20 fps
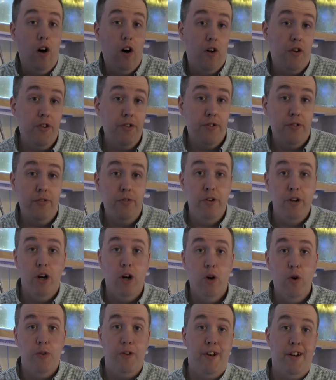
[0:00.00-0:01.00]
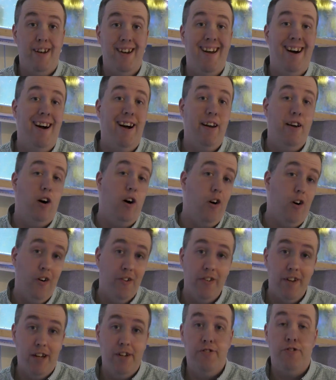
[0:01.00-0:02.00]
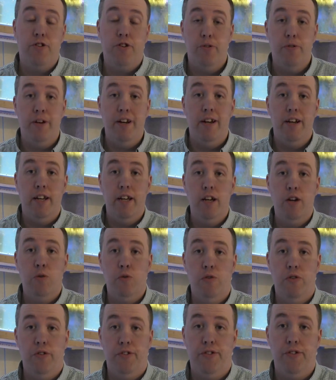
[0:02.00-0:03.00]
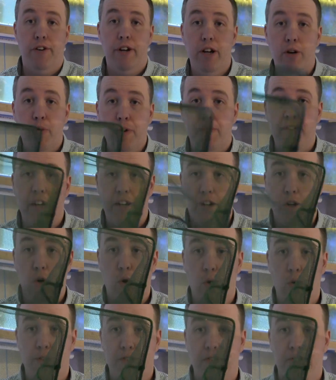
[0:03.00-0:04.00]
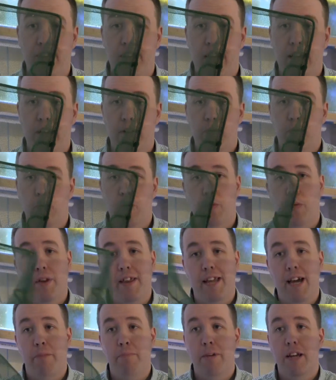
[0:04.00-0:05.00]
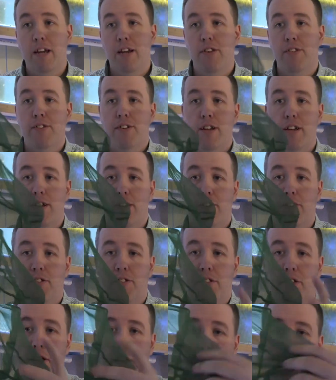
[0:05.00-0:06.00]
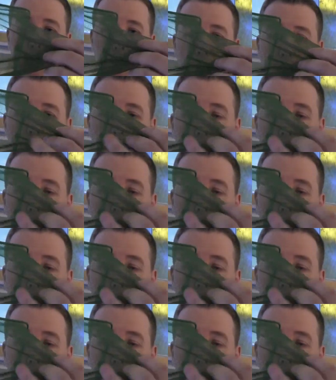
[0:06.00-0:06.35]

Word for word: Also know that not all nets are created equal. So here we've got a coarse net, and what that means is the